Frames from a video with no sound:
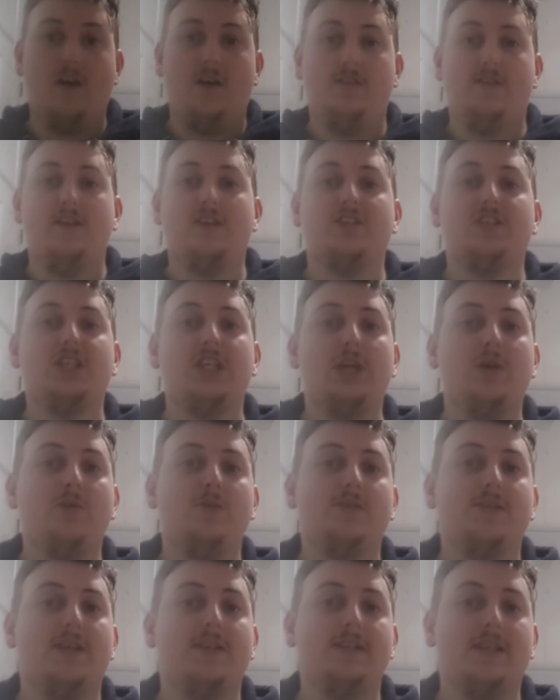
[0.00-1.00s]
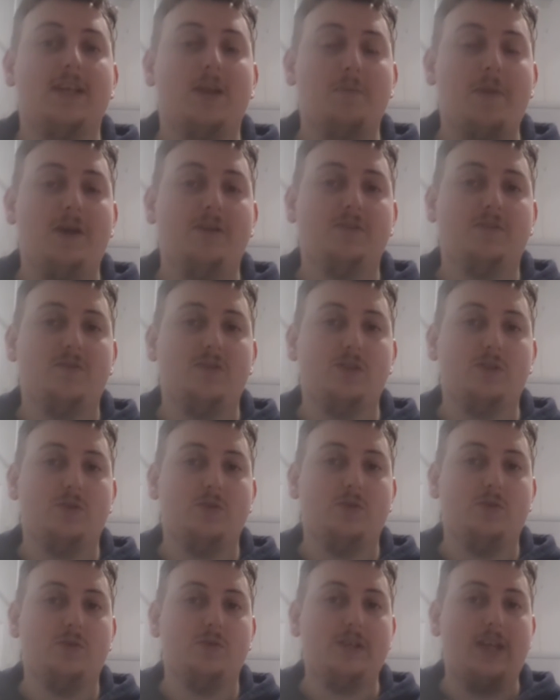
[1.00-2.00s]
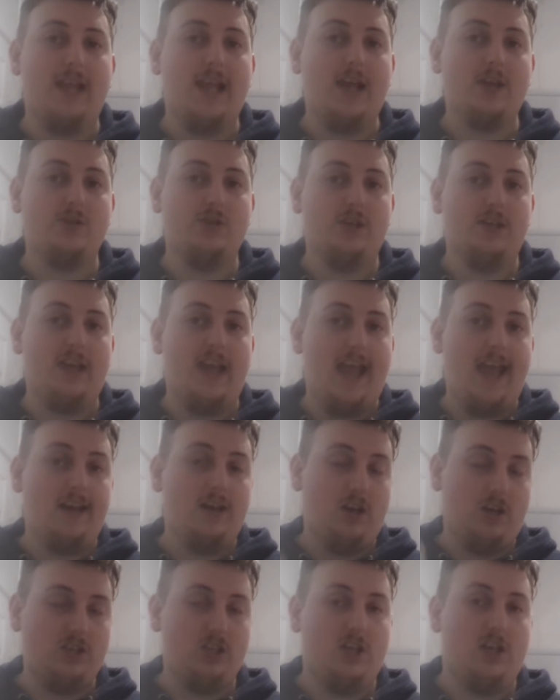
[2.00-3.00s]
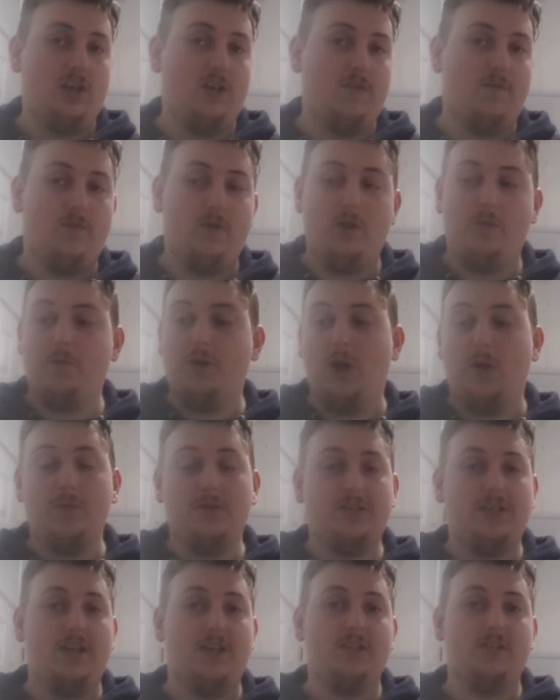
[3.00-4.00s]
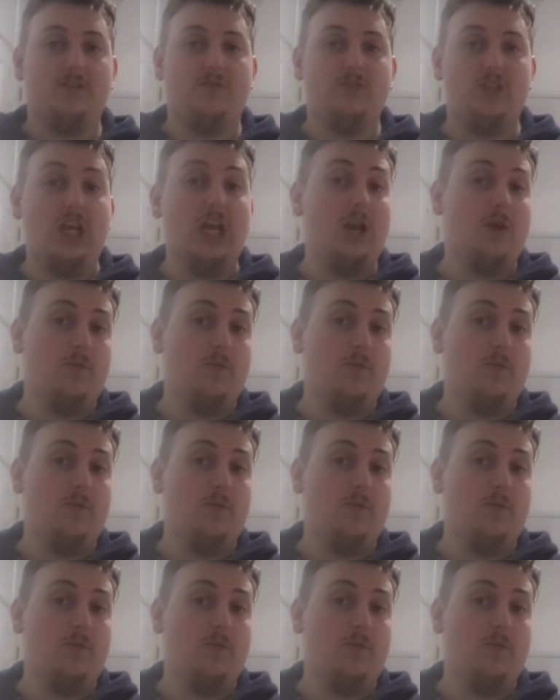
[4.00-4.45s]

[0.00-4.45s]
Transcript: This uses an amount of stored electric energy for the purposes of